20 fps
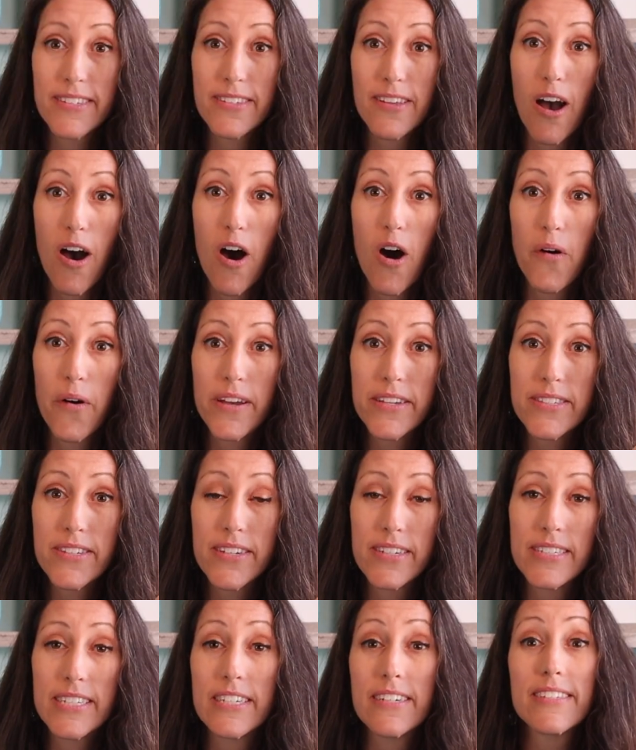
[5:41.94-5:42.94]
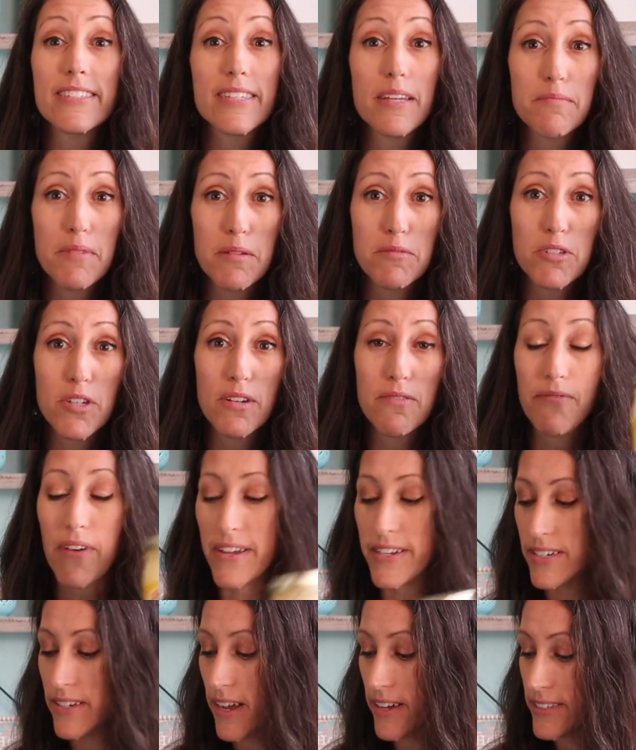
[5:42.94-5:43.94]
is always a good deal, and sometimes you can
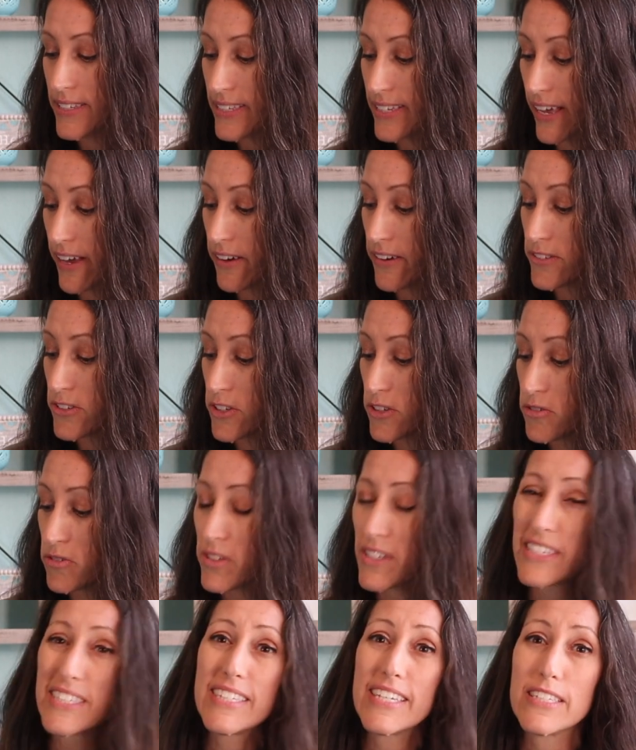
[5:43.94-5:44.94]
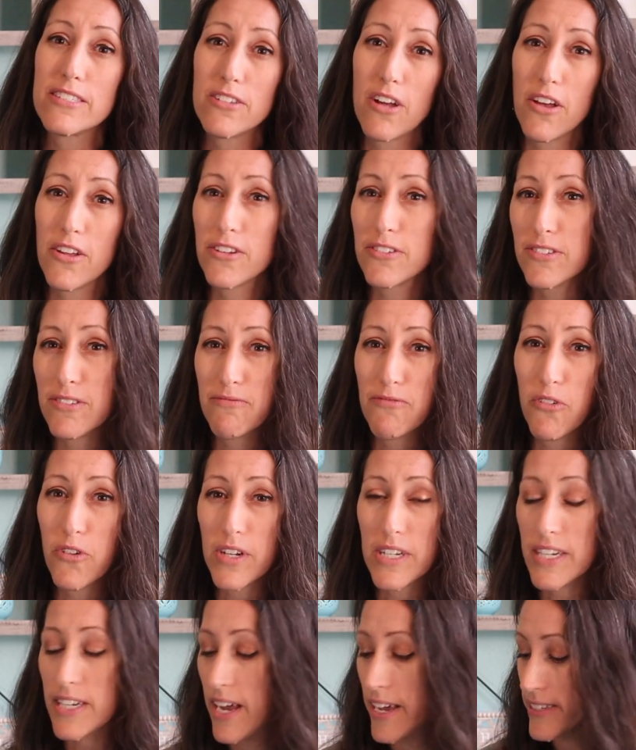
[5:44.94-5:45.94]
find it on sale. It's usually
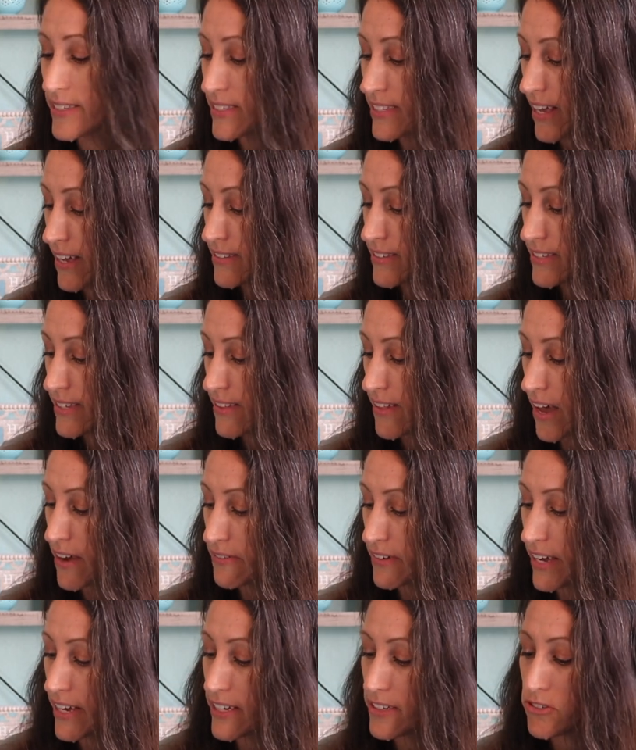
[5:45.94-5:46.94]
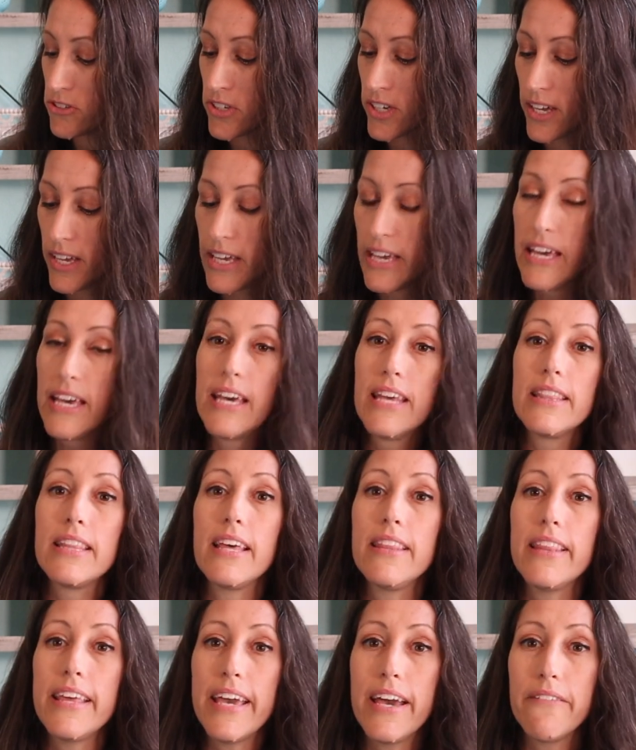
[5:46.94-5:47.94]
$6.49 in that range.
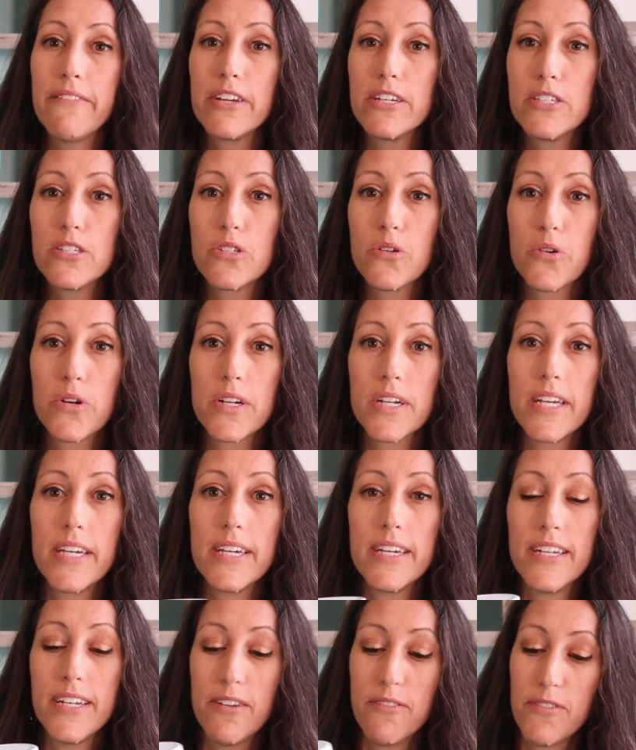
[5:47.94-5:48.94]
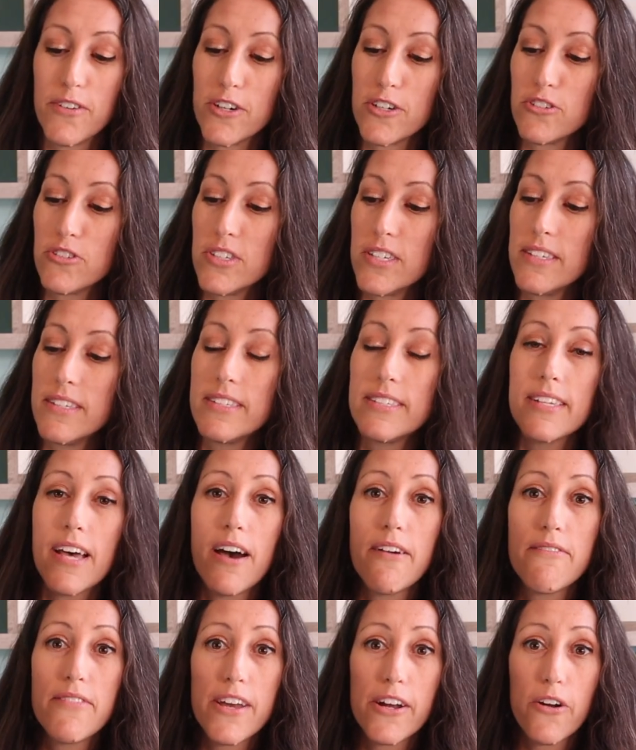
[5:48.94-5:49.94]
Then they have assorted versions
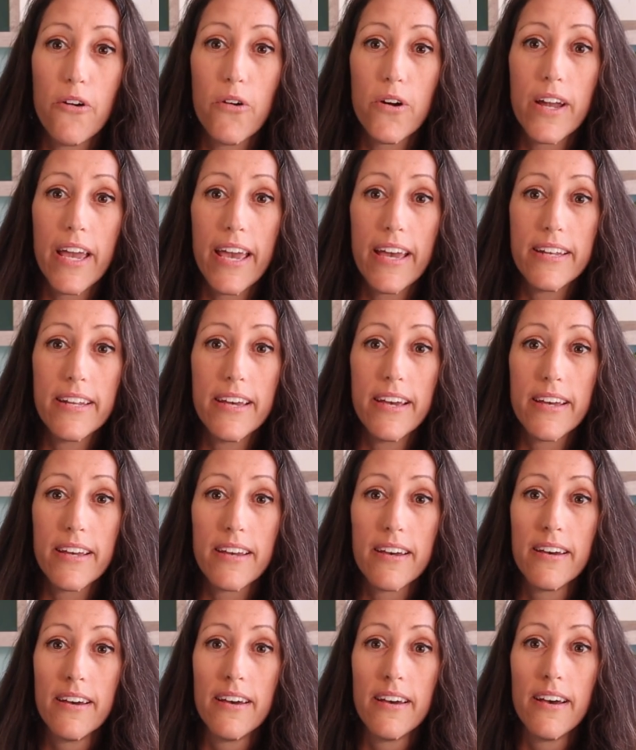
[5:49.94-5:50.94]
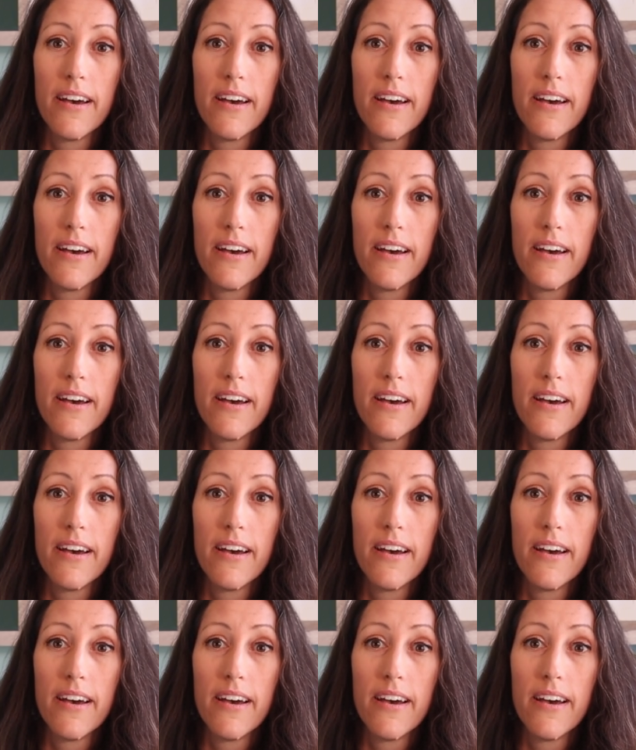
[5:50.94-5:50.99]
of their organic